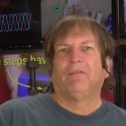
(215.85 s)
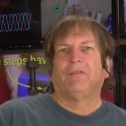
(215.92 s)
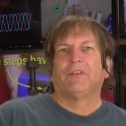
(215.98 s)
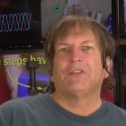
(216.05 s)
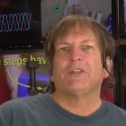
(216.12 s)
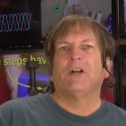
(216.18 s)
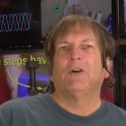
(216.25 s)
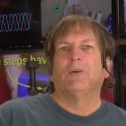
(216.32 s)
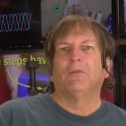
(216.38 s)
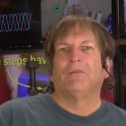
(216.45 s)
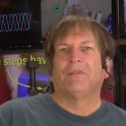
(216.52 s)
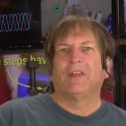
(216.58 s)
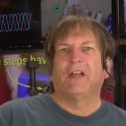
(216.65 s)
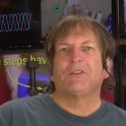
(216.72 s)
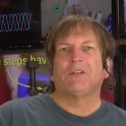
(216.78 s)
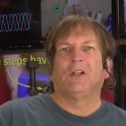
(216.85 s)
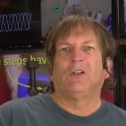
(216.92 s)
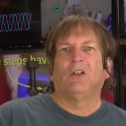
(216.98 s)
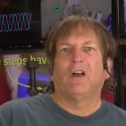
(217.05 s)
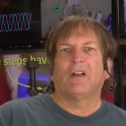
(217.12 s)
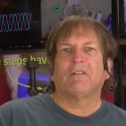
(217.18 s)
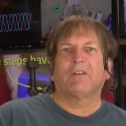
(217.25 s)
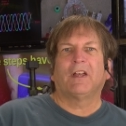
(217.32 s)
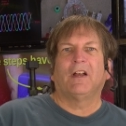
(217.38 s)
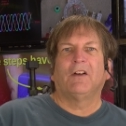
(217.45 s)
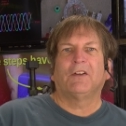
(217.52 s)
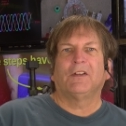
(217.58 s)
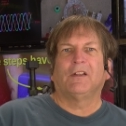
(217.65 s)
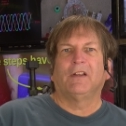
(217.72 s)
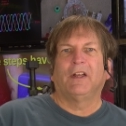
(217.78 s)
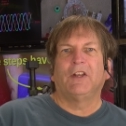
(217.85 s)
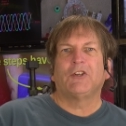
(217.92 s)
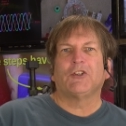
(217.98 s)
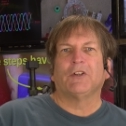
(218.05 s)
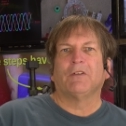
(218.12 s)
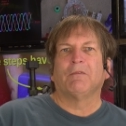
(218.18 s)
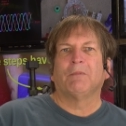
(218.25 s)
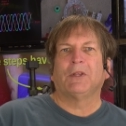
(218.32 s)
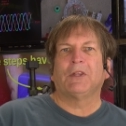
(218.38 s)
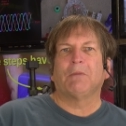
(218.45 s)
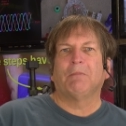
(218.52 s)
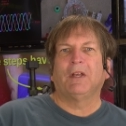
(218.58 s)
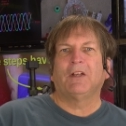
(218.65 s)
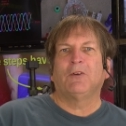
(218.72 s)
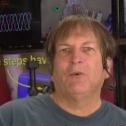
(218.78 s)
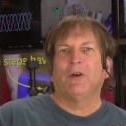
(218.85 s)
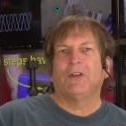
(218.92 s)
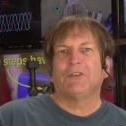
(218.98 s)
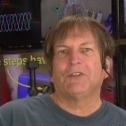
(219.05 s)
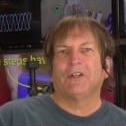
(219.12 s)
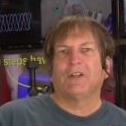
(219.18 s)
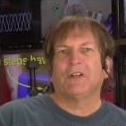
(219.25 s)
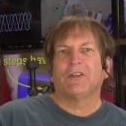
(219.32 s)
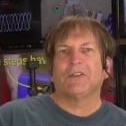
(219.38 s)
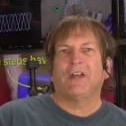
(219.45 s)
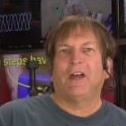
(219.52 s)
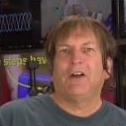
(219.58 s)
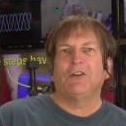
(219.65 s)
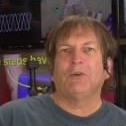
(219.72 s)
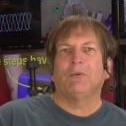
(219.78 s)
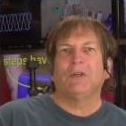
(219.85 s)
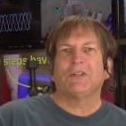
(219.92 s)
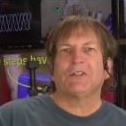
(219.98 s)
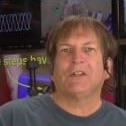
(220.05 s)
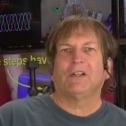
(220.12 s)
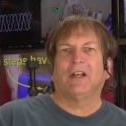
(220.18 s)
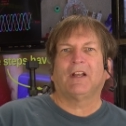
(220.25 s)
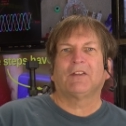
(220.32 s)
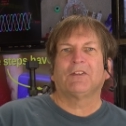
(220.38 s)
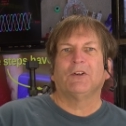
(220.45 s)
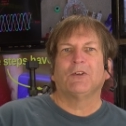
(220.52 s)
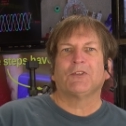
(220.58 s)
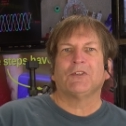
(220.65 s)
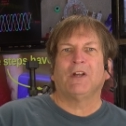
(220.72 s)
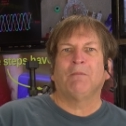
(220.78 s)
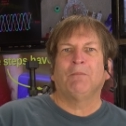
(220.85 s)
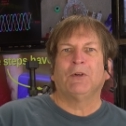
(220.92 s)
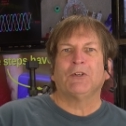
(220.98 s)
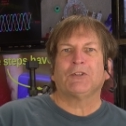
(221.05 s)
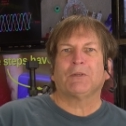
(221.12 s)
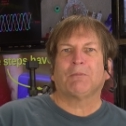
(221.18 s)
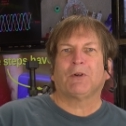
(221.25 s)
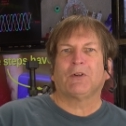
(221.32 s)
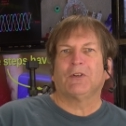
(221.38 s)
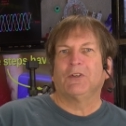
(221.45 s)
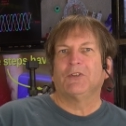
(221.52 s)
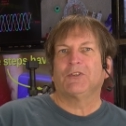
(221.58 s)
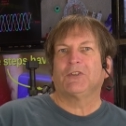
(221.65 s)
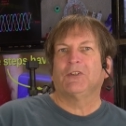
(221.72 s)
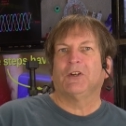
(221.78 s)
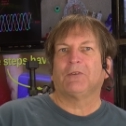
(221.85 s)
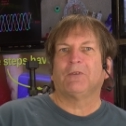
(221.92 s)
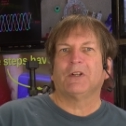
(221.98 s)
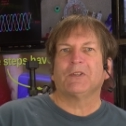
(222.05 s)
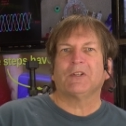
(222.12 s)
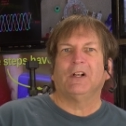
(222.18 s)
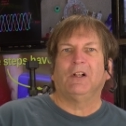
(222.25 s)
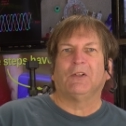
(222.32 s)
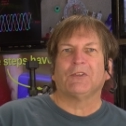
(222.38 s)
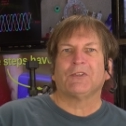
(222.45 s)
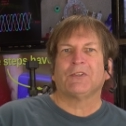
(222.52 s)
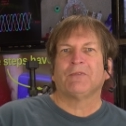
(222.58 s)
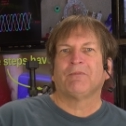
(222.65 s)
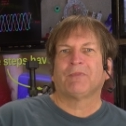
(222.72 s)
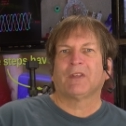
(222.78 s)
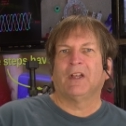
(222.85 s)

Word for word: So that's a lot of calculation, but the big question is, how do we select those numbers to produce good results?